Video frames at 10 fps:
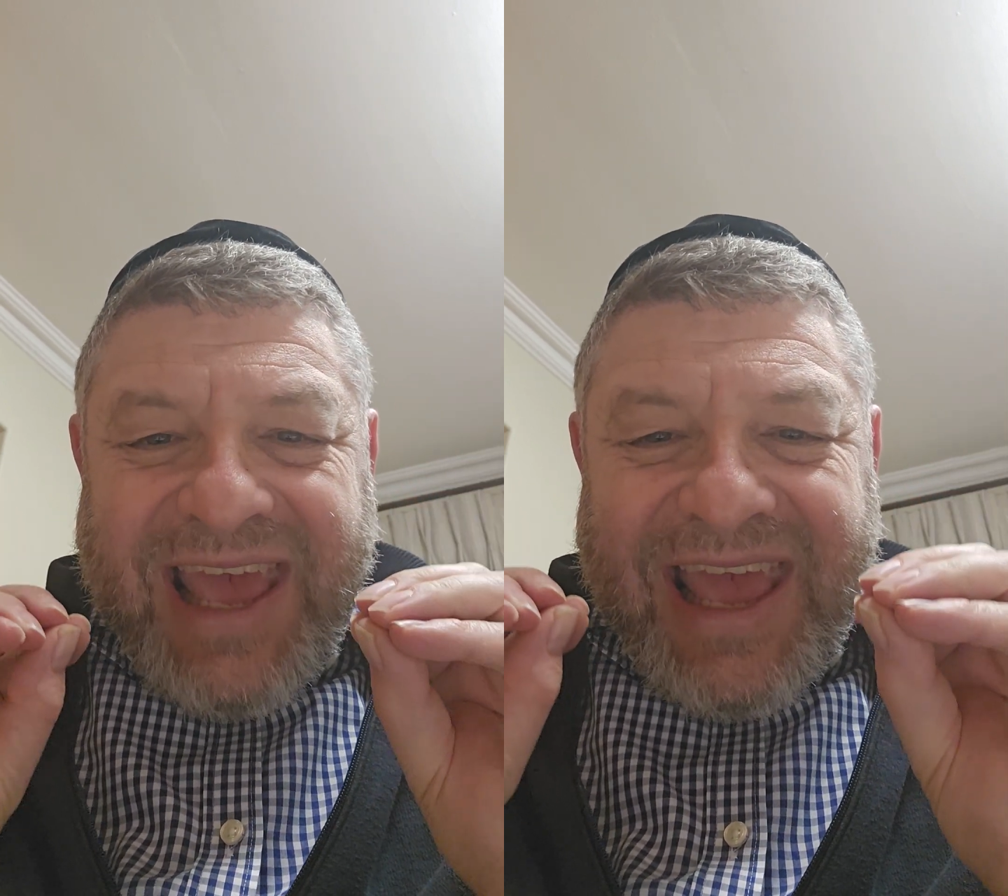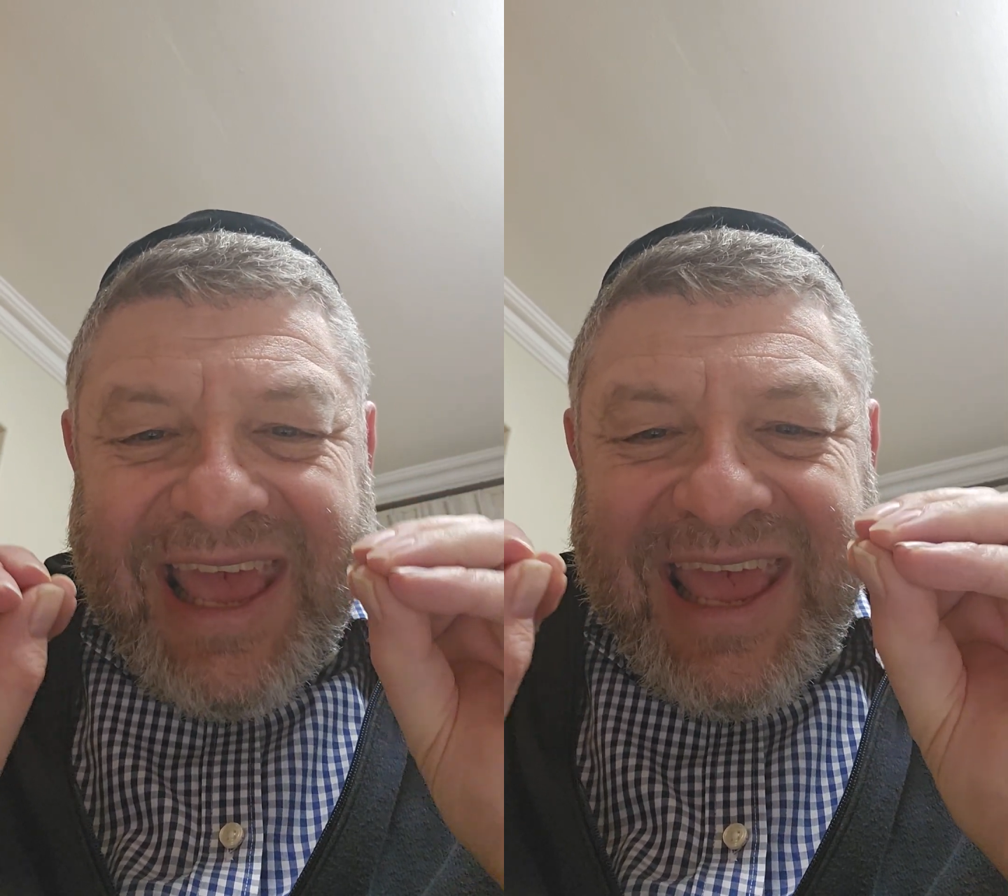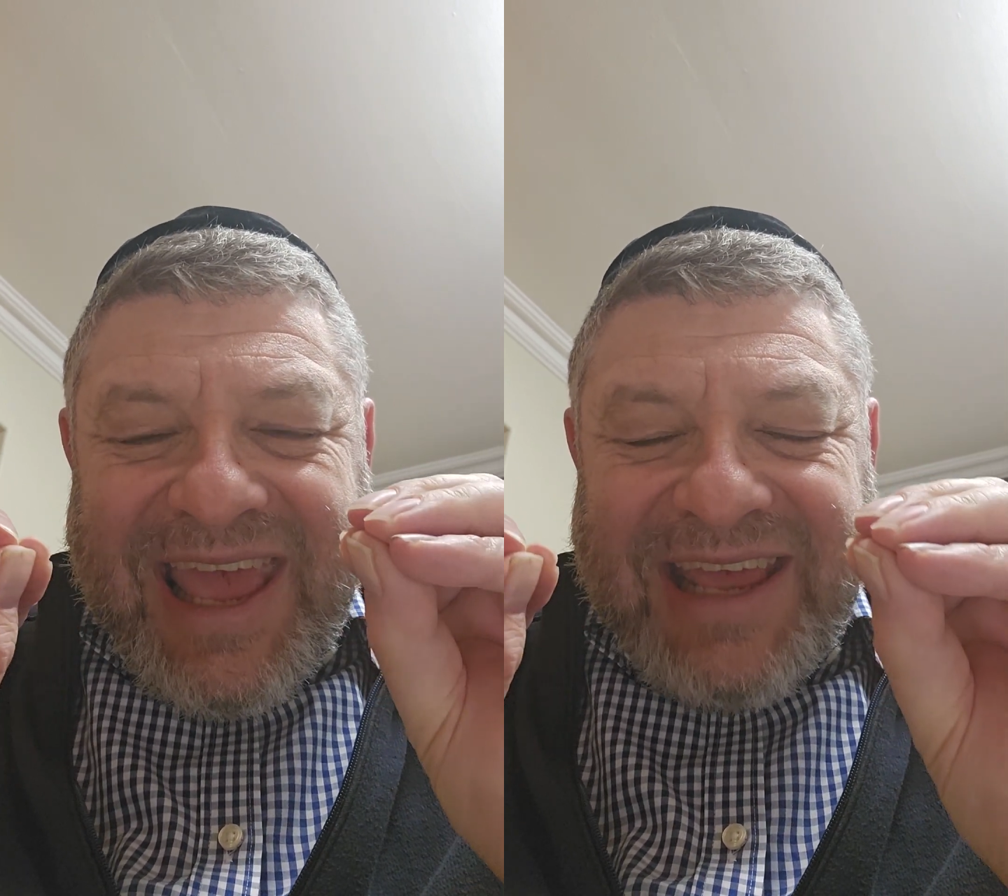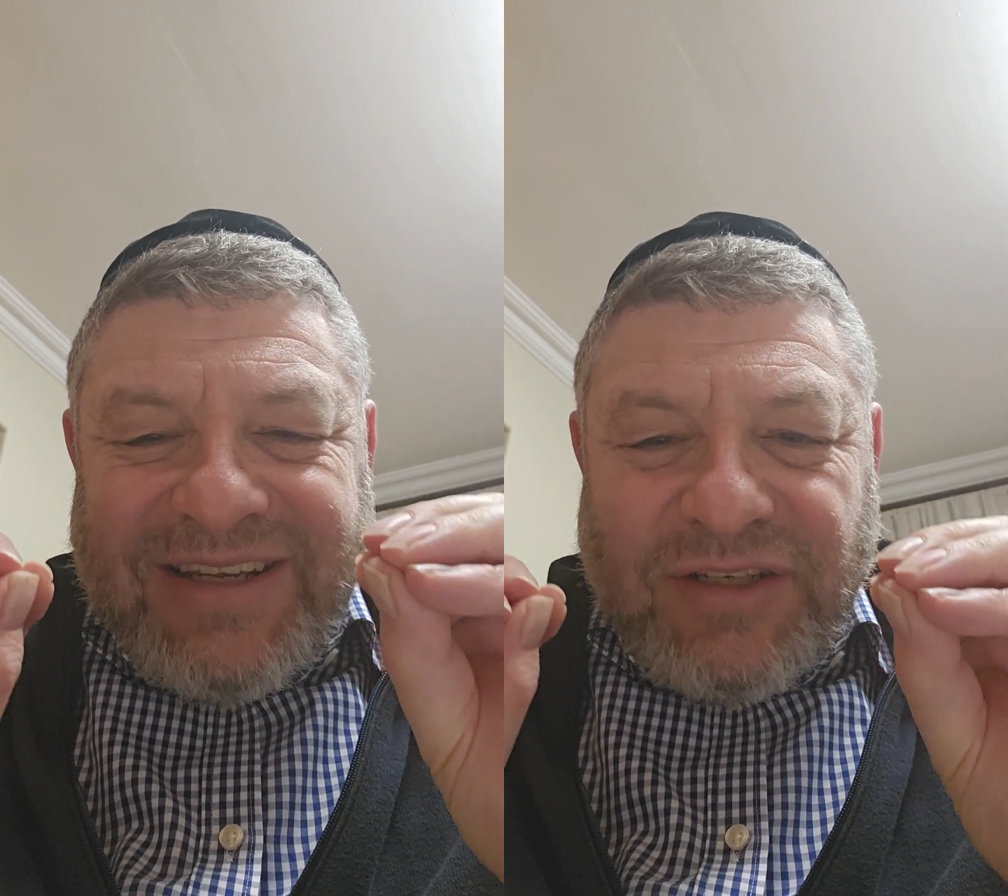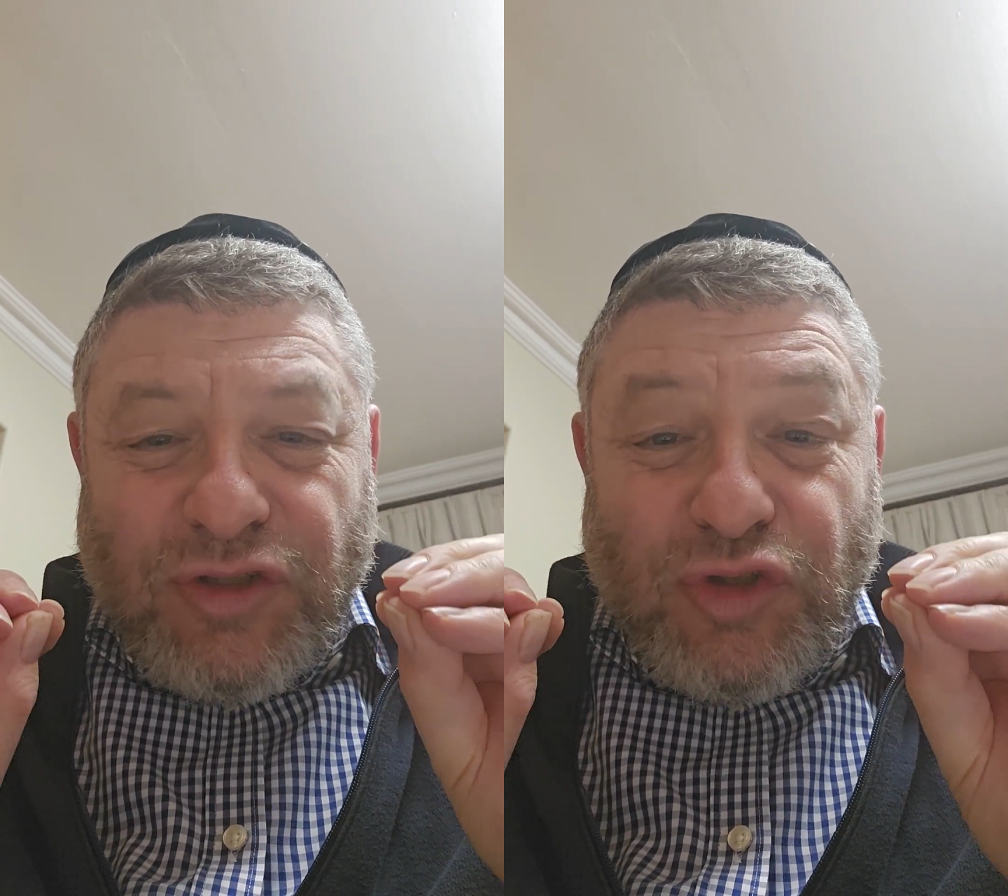
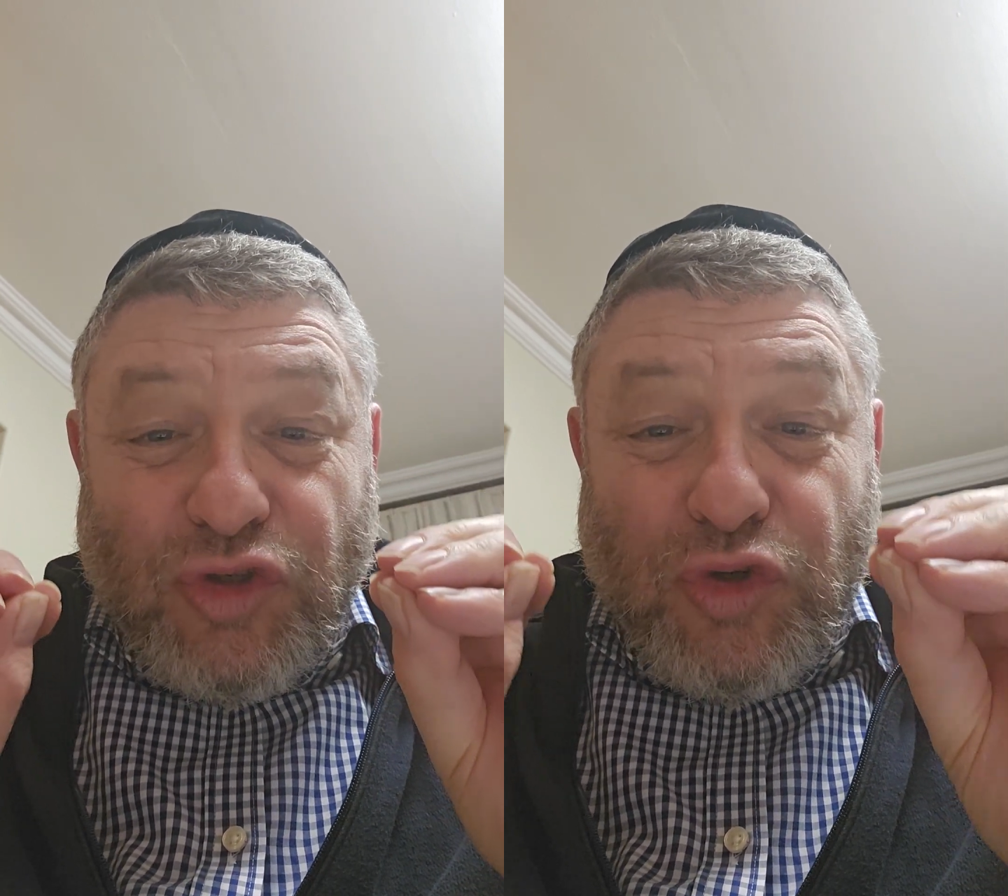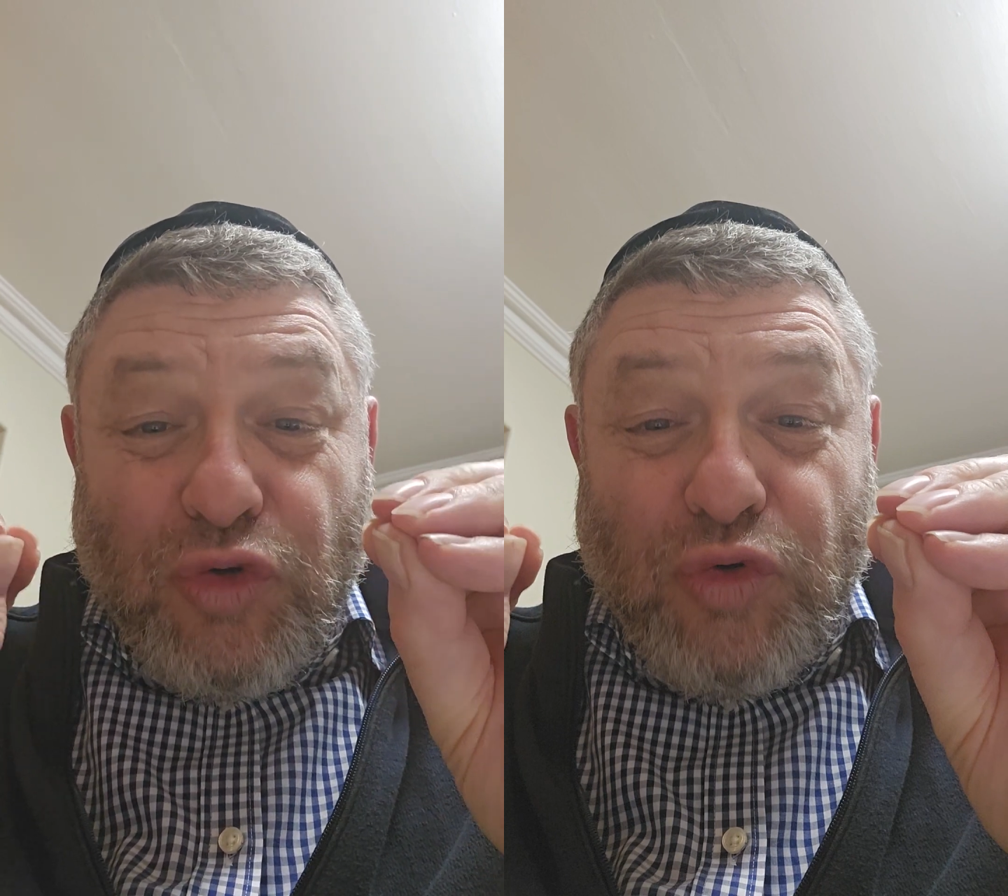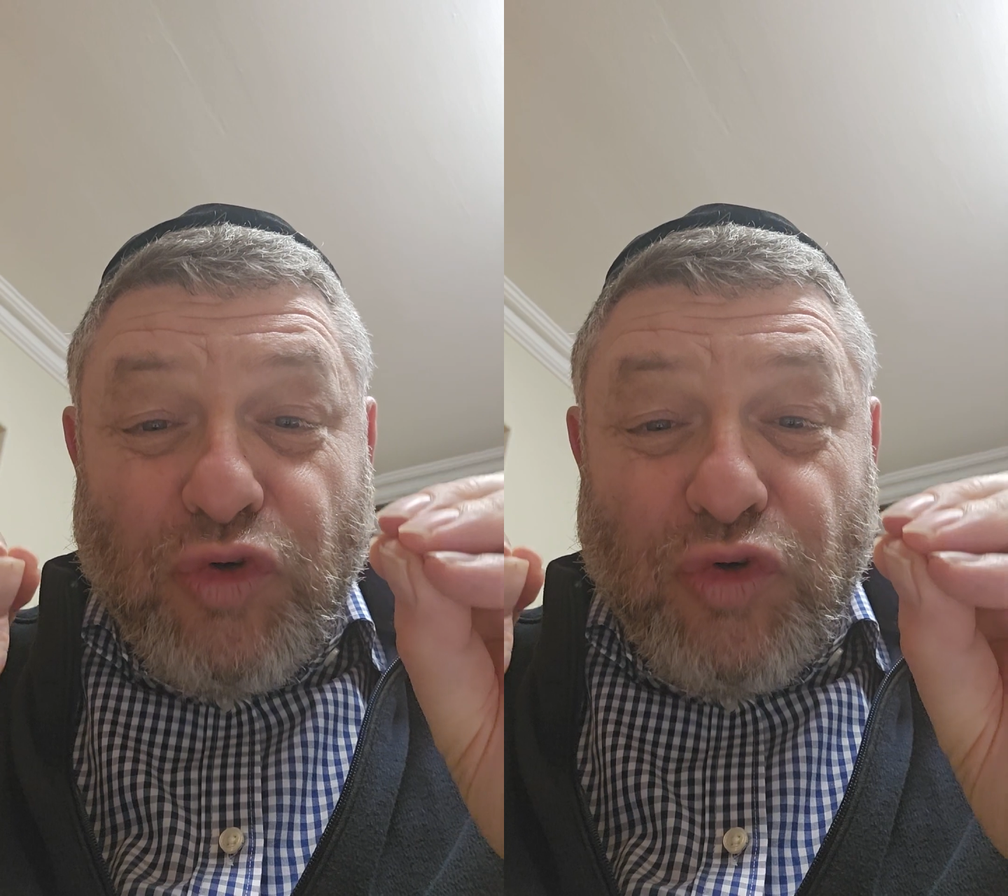and to